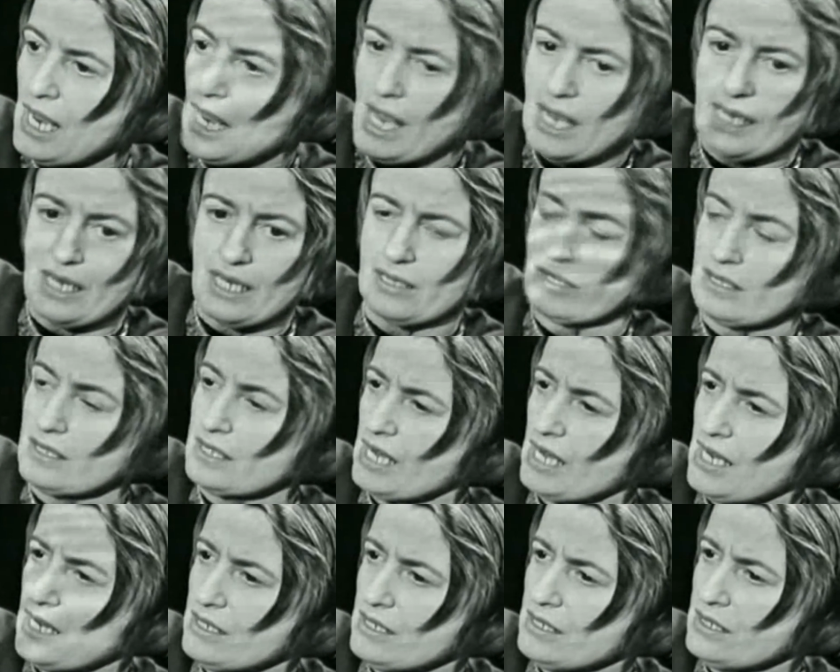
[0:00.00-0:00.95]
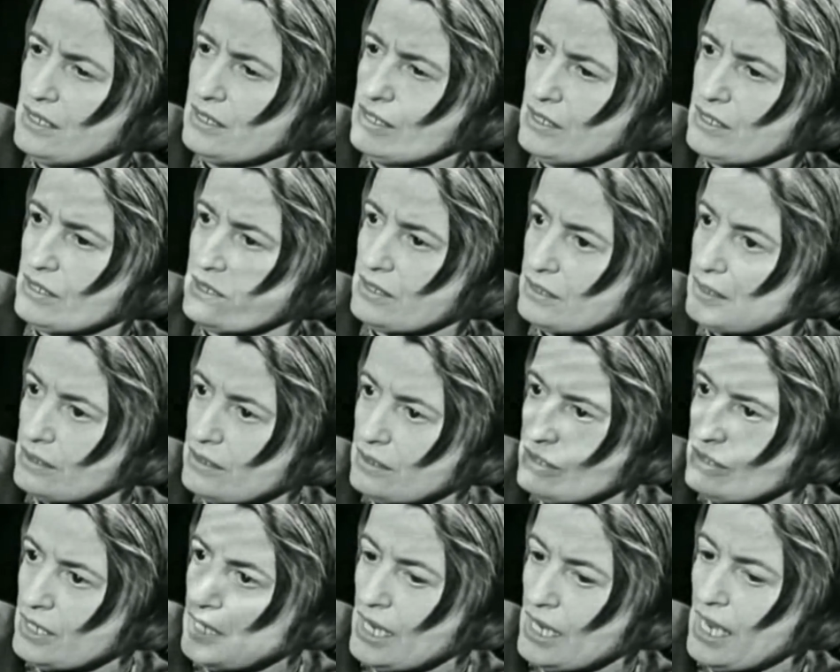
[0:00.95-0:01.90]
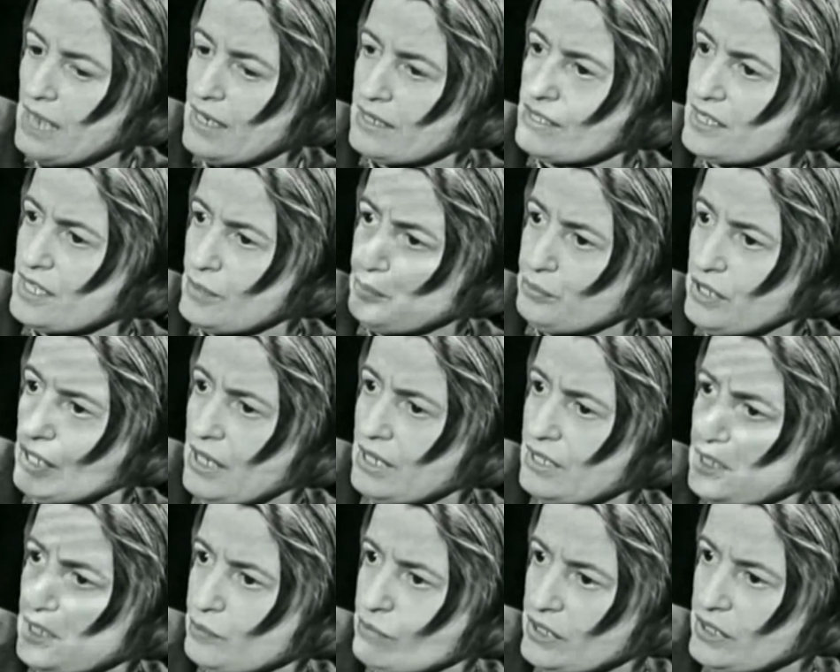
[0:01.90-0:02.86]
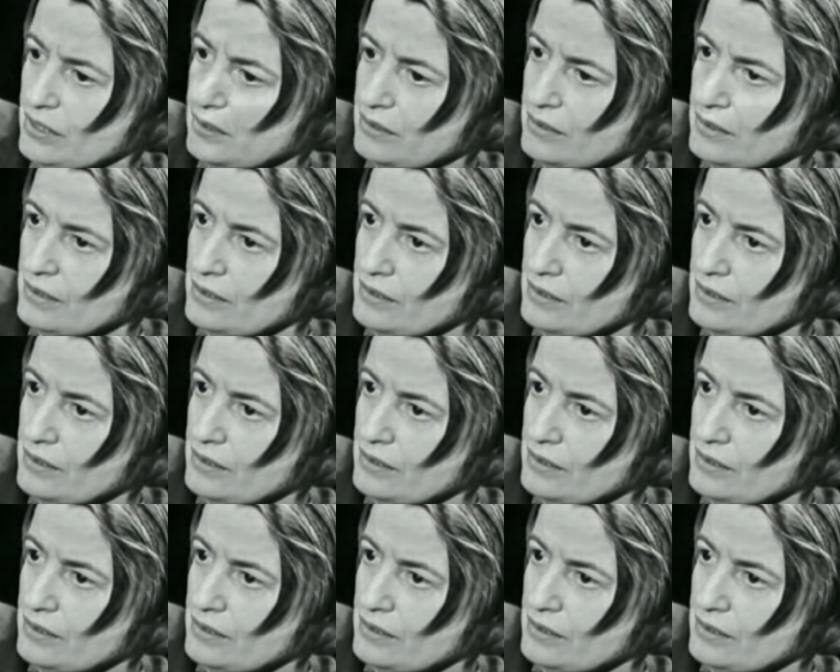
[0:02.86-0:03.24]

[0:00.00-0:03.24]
against any citizen except a criminal.